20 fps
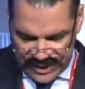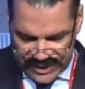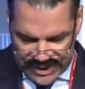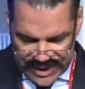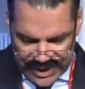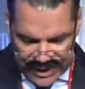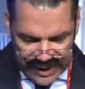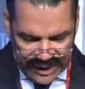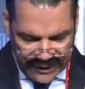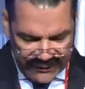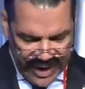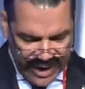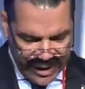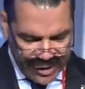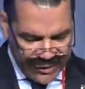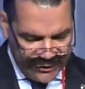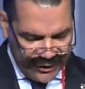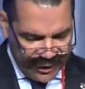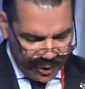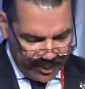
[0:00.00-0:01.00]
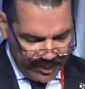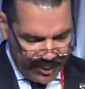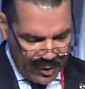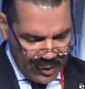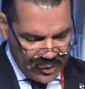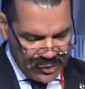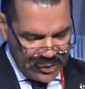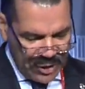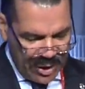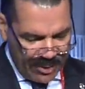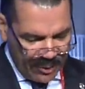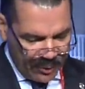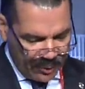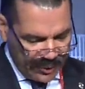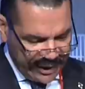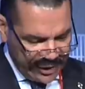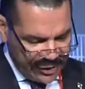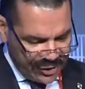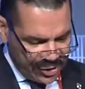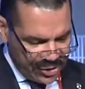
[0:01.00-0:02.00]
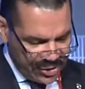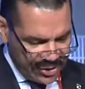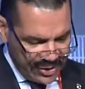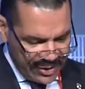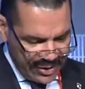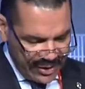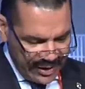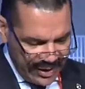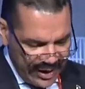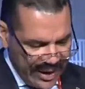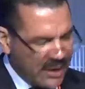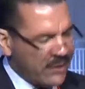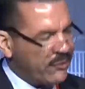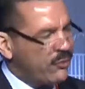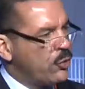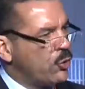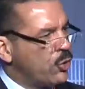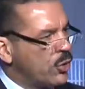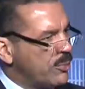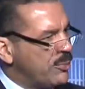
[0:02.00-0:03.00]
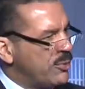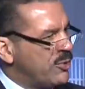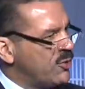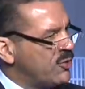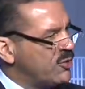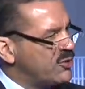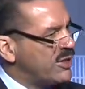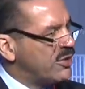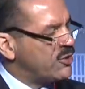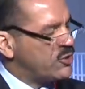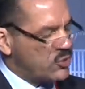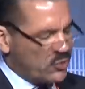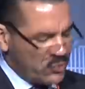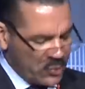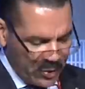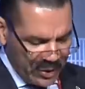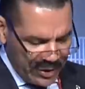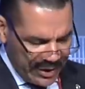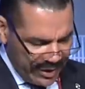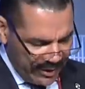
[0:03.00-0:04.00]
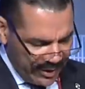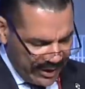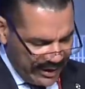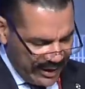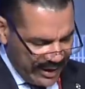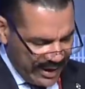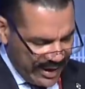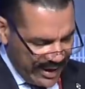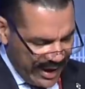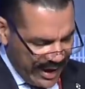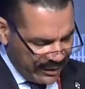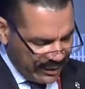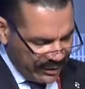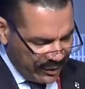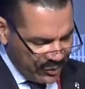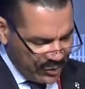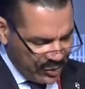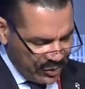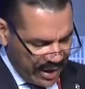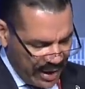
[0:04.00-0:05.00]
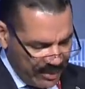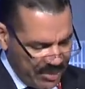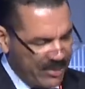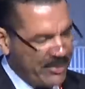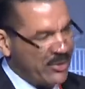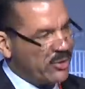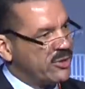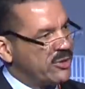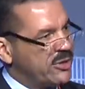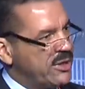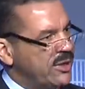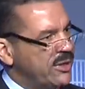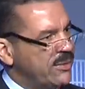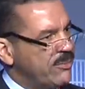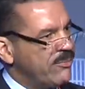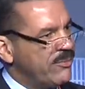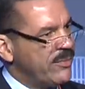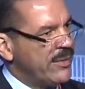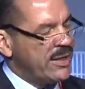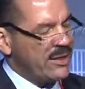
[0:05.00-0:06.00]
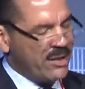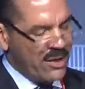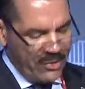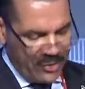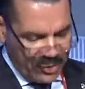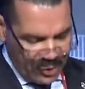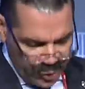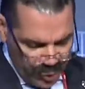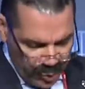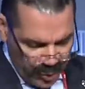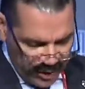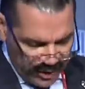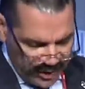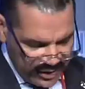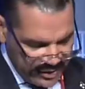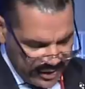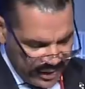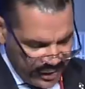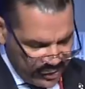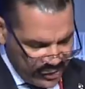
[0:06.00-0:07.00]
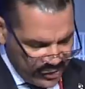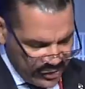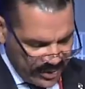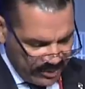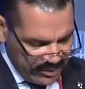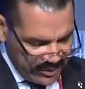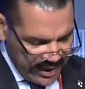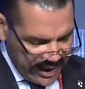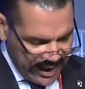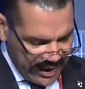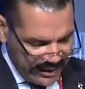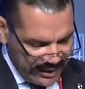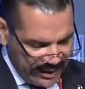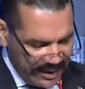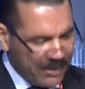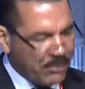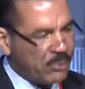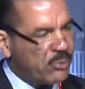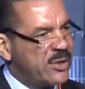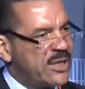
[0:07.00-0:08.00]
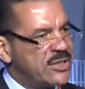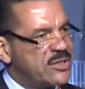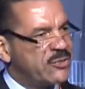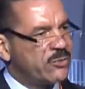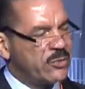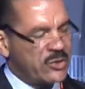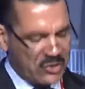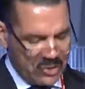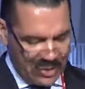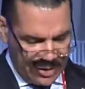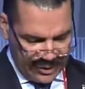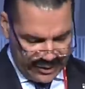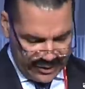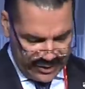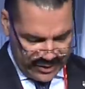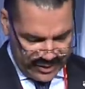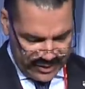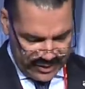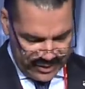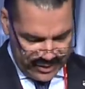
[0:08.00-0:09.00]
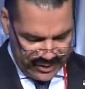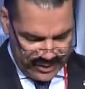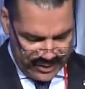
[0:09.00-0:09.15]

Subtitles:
taking advantage of Interpol's global reach and of Europol's extraordinary analytical capability. The two organizations obtained impressive results,